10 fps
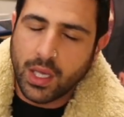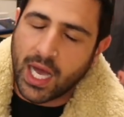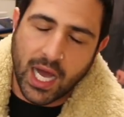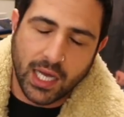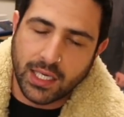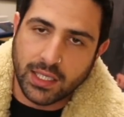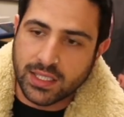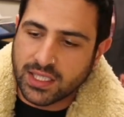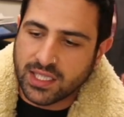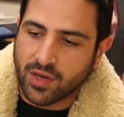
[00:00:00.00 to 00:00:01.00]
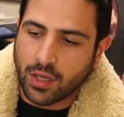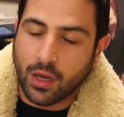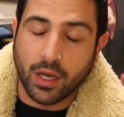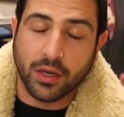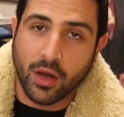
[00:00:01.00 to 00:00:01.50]
nearly 7
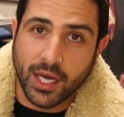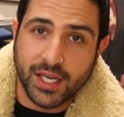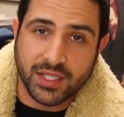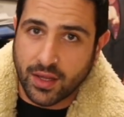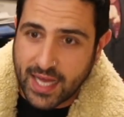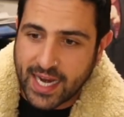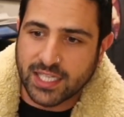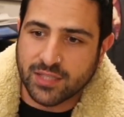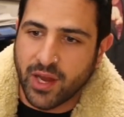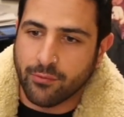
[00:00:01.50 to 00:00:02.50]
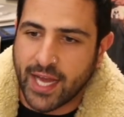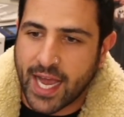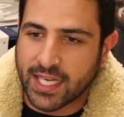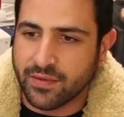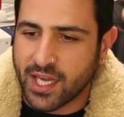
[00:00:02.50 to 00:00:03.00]
o'clock at night here. So that has been
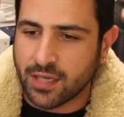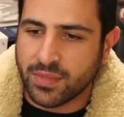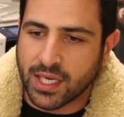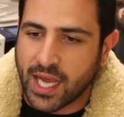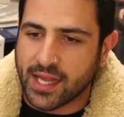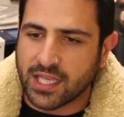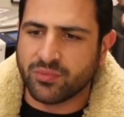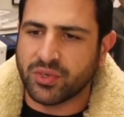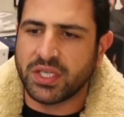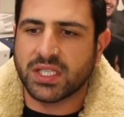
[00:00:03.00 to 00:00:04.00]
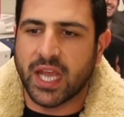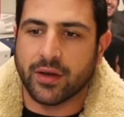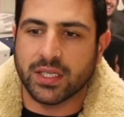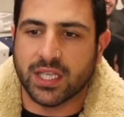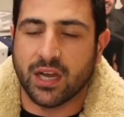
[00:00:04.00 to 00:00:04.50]
reactivated. But again, that's pretty
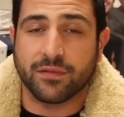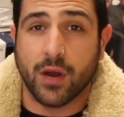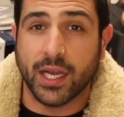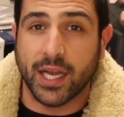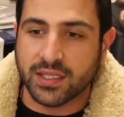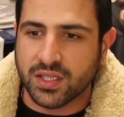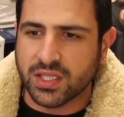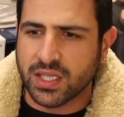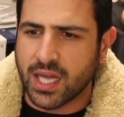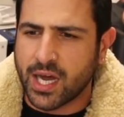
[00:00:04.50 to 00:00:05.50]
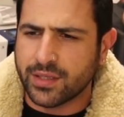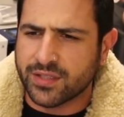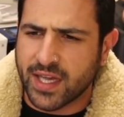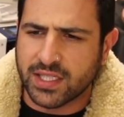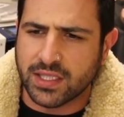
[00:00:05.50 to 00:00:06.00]
scary stuff right now. So Solana
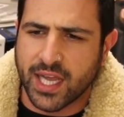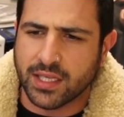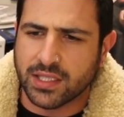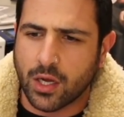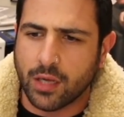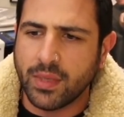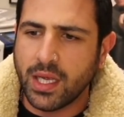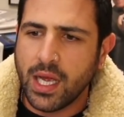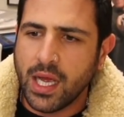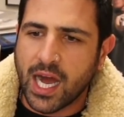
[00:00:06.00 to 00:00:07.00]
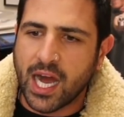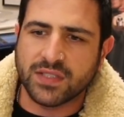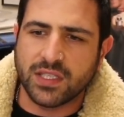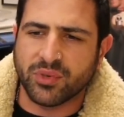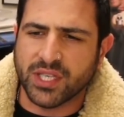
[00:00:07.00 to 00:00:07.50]
is facing downtime
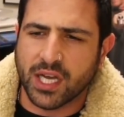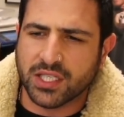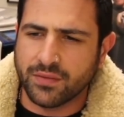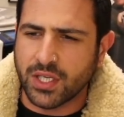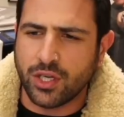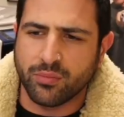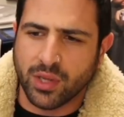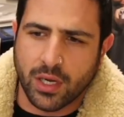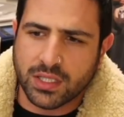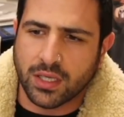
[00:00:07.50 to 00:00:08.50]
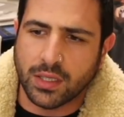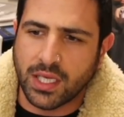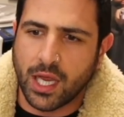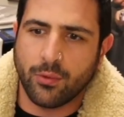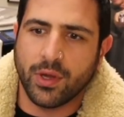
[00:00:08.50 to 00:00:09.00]
after the production of the new blocks on the
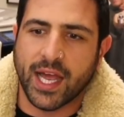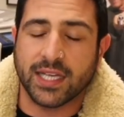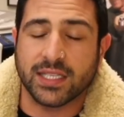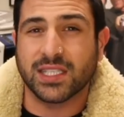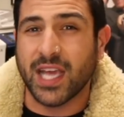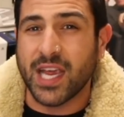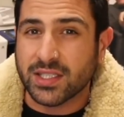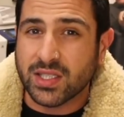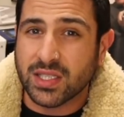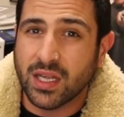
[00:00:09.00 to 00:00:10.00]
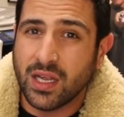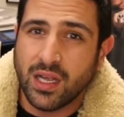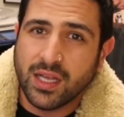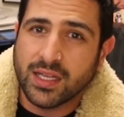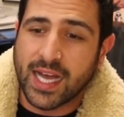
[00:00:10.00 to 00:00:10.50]
network has ceased.
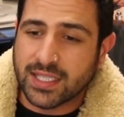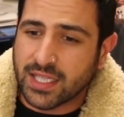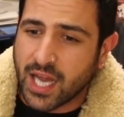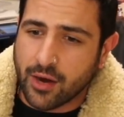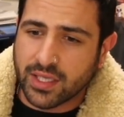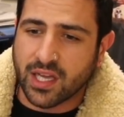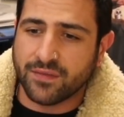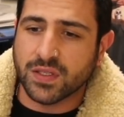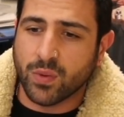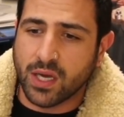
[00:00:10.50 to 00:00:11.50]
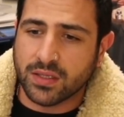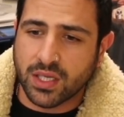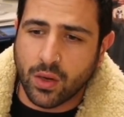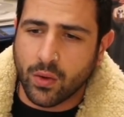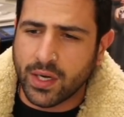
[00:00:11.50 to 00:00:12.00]
That's scary stuff as well.
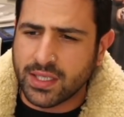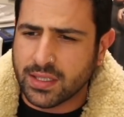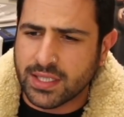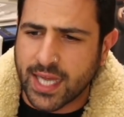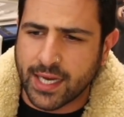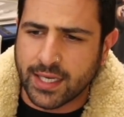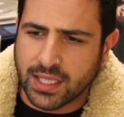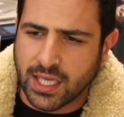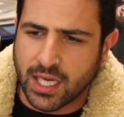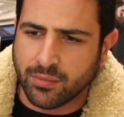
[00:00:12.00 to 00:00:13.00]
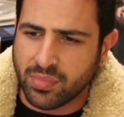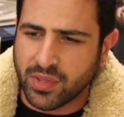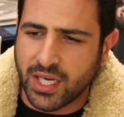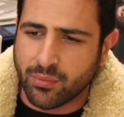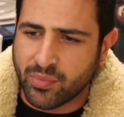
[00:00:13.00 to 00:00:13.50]
So according to the data,
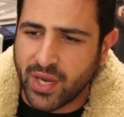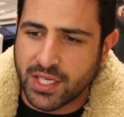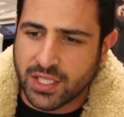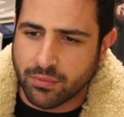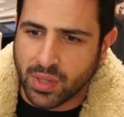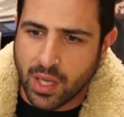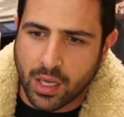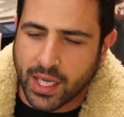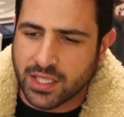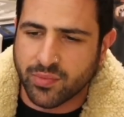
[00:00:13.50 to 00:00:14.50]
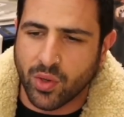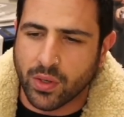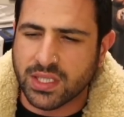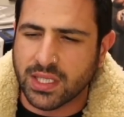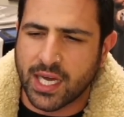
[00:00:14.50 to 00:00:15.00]
Solana Beach Block
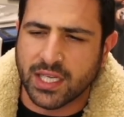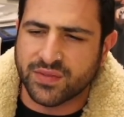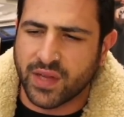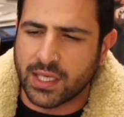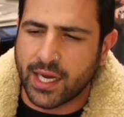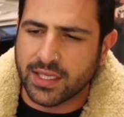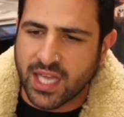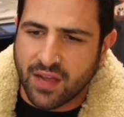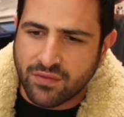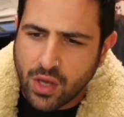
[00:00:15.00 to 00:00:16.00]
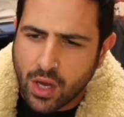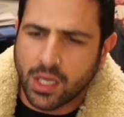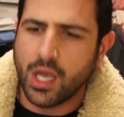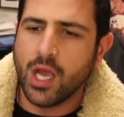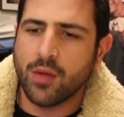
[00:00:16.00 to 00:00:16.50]
Explorer, Solana's validators have
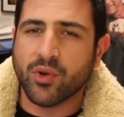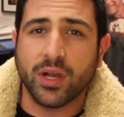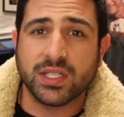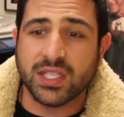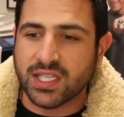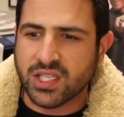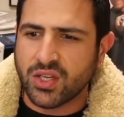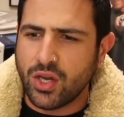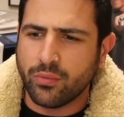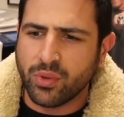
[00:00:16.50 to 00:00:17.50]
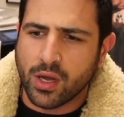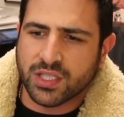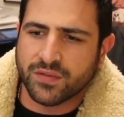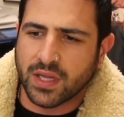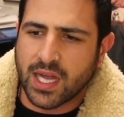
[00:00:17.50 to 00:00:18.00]
not processed new
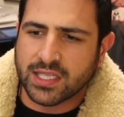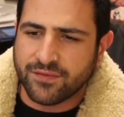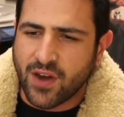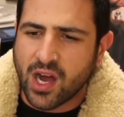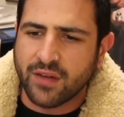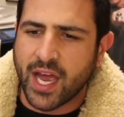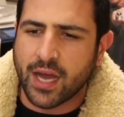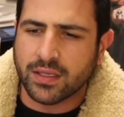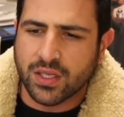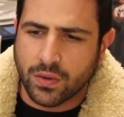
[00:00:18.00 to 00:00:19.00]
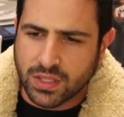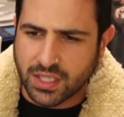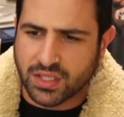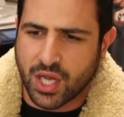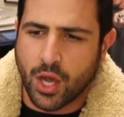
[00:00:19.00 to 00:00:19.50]
blocks for the last 5 hours,
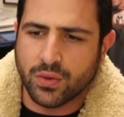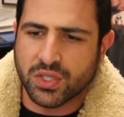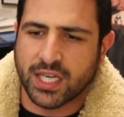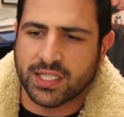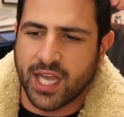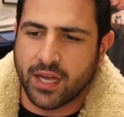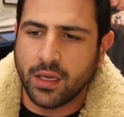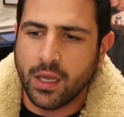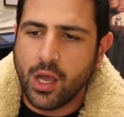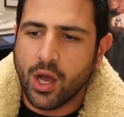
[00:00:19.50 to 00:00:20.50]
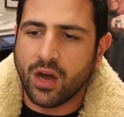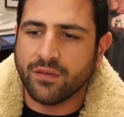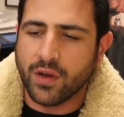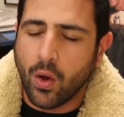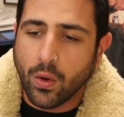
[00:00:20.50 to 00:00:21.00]
causing a total shutdown
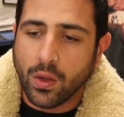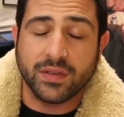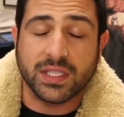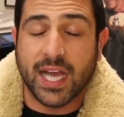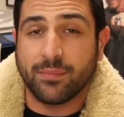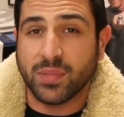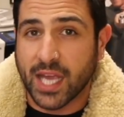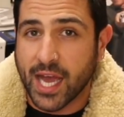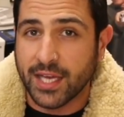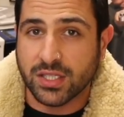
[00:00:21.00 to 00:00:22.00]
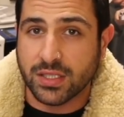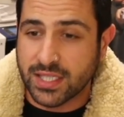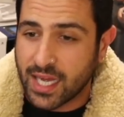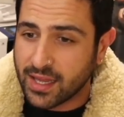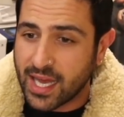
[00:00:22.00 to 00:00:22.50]
of all of its
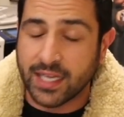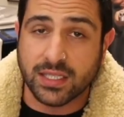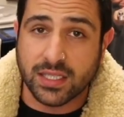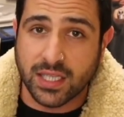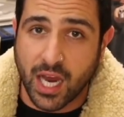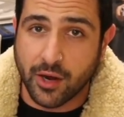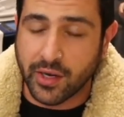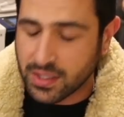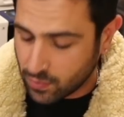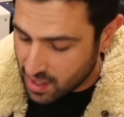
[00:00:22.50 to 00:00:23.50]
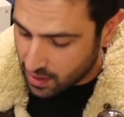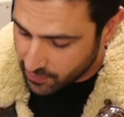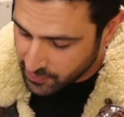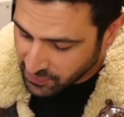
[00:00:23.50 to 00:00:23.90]
applications. Now, that is scary as well.